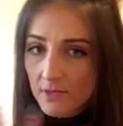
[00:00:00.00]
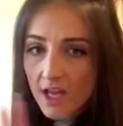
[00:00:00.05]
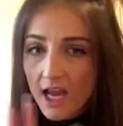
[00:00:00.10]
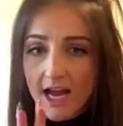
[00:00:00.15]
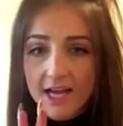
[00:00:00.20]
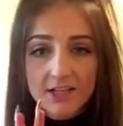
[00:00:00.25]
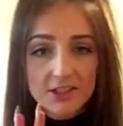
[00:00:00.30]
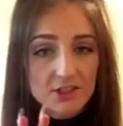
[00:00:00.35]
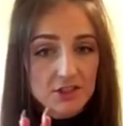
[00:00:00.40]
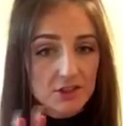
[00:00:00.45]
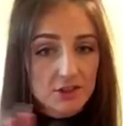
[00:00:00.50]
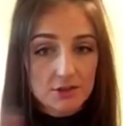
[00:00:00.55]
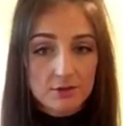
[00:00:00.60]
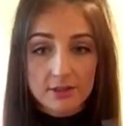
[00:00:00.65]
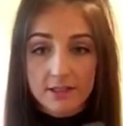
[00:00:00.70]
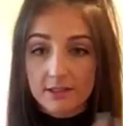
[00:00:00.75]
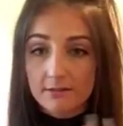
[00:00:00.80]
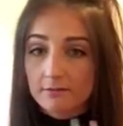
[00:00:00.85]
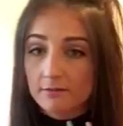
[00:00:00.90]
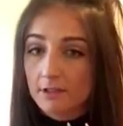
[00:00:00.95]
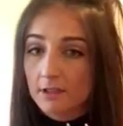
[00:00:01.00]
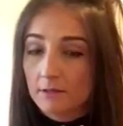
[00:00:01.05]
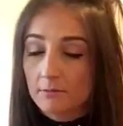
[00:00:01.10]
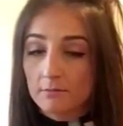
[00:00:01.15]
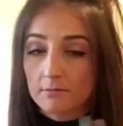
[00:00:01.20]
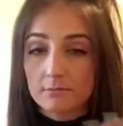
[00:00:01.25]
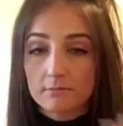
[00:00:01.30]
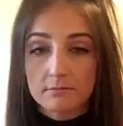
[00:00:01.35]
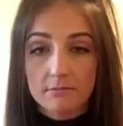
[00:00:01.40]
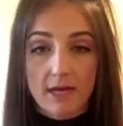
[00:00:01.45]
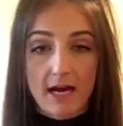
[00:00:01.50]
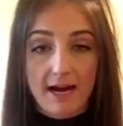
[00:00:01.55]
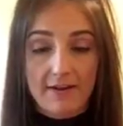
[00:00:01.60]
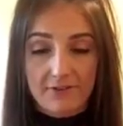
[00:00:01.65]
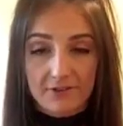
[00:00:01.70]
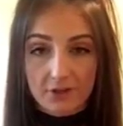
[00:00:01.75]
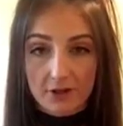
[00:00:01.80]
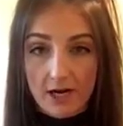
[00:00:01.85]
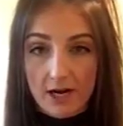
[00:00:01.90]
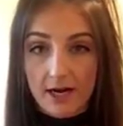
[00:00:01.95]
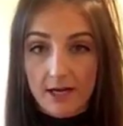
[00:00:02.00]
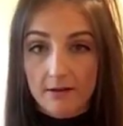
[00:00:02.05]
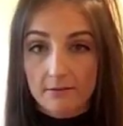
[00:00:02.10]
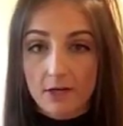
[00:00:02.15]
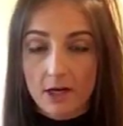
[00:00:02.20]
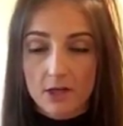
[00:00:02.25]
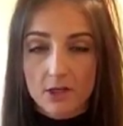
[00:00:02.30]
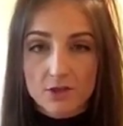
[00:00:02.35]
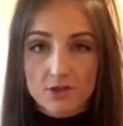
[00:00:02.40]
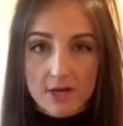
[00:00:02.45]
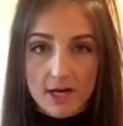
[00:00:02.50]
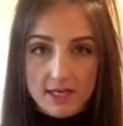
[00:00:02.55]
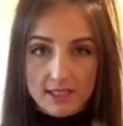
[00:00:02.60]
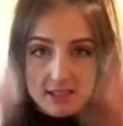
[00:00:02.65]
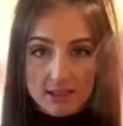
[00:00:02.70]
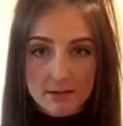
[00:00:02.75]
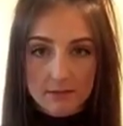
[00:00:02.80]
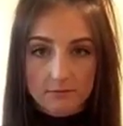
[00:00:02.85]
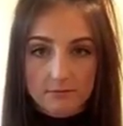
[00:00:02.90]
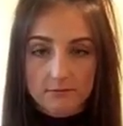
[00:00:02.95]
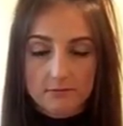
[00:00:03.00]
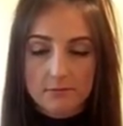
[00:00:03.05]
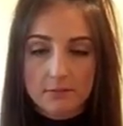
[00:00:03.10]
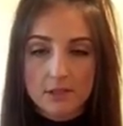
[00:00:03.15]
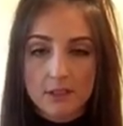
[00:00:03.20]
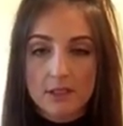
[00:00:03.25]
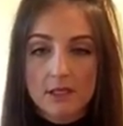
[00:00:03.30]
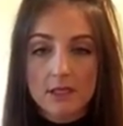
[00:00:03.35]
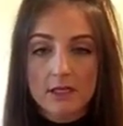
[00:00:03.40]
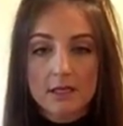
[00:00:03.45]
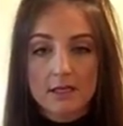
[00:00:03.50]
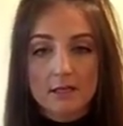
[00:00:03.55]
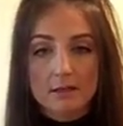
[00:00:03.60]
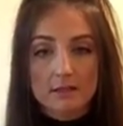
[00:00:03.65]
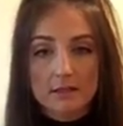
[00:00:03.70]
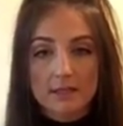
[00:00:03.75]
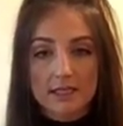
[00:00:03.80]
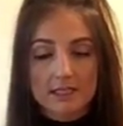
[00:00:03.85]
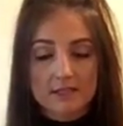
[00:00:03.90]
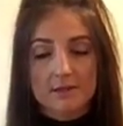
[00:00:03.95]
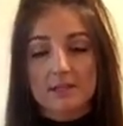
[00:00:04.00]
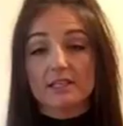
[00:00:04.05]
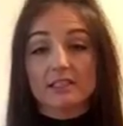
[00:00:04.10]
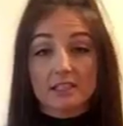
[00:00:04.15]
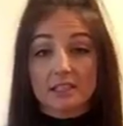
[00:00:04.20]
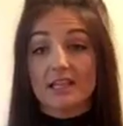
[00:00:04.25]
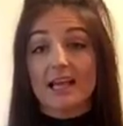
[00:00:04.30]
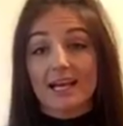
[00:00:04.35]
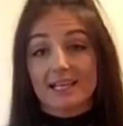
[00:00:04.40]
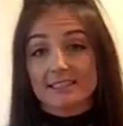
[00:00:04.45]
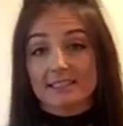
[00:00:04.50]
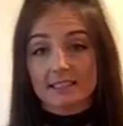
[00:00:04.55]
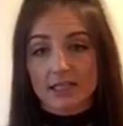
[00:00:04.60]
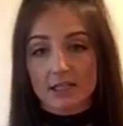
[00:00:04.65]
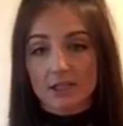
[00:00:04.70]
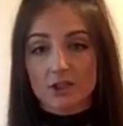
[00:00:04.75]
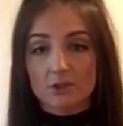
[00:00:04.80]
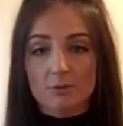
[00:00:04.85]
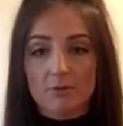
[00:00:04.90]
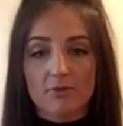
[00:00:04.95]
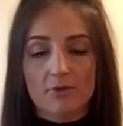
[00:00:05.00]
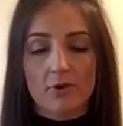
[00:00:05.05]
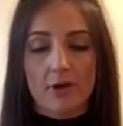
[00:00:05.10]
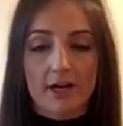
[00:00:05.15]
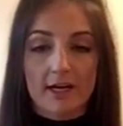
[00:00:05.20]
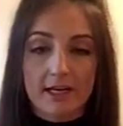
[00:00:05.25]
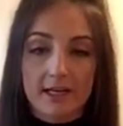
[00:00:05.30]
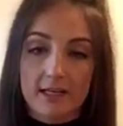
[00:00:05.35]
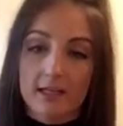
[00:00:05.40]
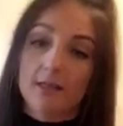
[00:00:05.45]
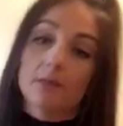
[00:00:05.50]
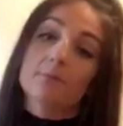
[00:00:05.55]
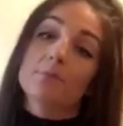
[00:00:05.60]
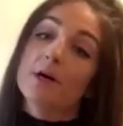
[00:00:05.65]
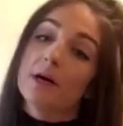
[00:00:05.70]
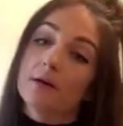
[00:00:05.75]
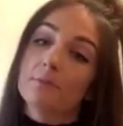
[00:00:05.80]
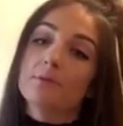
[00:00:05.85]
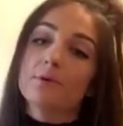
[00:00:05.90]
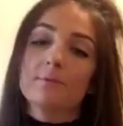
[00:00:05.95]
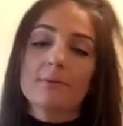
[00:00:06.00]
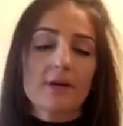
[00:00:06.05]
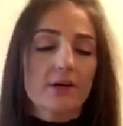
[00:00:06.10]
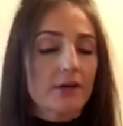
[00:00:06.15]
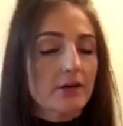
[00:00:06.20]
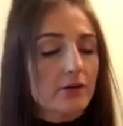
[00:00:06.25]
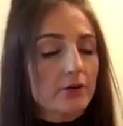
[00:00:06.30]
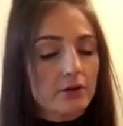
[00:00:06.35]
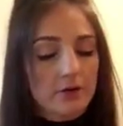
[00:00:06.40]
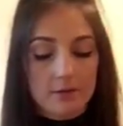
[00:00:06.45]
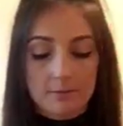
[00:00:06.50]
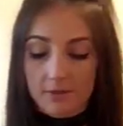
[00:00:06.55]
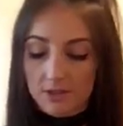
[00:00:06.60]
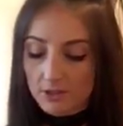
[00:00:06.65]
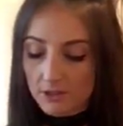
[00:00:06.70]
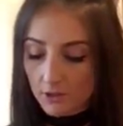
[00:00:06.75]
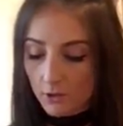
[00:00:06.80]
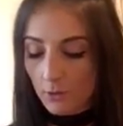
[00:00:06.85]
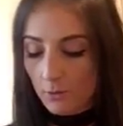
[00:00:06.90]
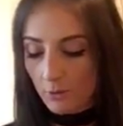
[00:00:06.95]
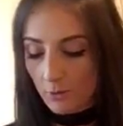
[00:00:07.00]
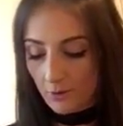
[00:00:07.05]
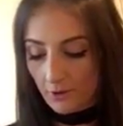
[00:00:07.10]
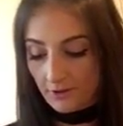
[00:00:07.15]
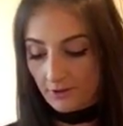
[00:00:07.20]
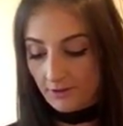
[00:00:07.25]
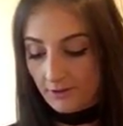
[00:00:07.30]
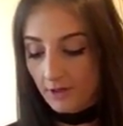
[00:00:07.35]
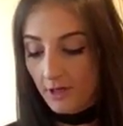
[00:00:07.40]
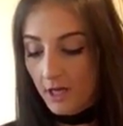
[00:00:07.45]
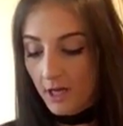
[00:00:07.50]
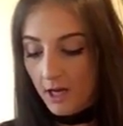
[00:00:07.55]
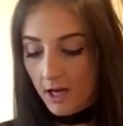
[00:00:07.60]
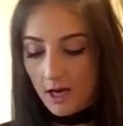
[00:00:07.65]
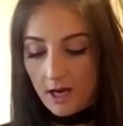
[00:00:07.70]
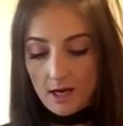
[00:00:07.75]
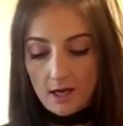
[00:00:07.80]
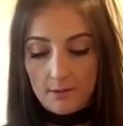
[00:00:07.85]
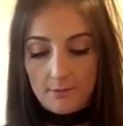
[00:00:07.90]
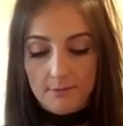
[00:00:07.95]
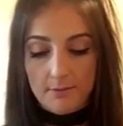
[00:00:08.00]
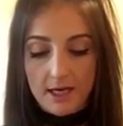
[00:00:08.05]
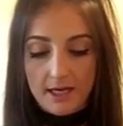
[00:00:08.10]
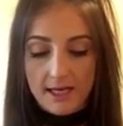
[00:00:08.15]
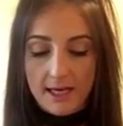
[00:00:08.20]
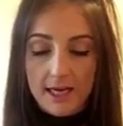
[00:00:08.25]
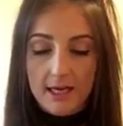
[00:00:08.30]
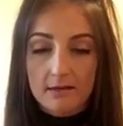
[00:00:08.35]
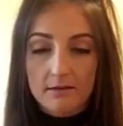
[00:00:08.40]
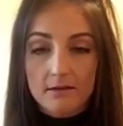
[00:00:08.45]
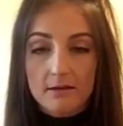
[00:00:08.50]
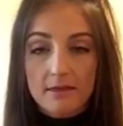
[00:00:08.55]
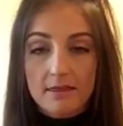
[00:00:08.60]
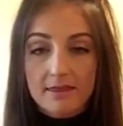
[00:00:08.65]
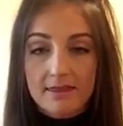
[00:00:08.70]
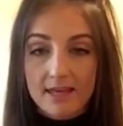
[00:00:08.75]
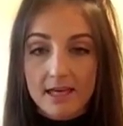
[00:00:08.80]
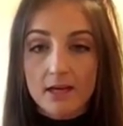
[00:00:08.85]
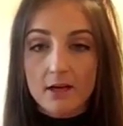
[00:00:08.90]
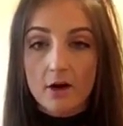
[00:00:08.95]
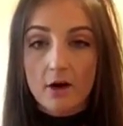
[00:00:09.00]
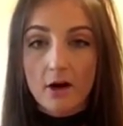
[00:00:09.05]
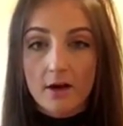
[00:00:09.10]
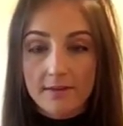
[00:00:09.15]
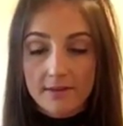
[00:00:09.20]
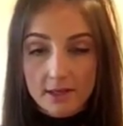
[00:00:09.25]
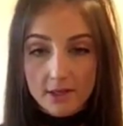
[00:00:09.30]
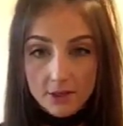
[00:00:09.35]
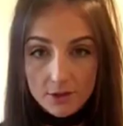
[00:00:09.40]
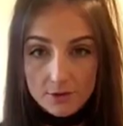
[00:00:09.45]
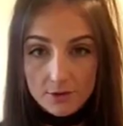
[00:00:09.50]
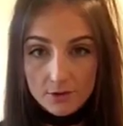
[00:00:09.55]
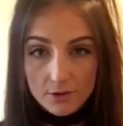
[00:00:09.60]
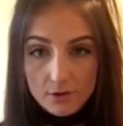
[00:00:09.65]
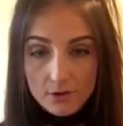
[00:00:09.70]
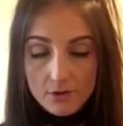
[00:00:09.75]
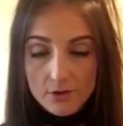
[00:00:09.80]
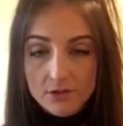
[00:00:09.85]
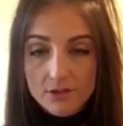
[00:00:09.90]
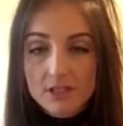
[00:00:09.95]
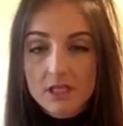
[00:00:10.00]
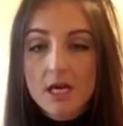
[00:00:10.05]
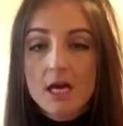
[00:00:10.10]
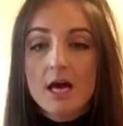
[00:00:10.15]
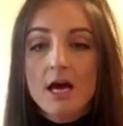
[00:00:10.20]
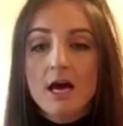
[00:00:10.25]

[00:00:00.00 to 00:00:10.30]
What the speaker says: I just do it after I undress, and it's like the last thing I do before I get in. But barrier cream is so important. Again, thick on the cuticles.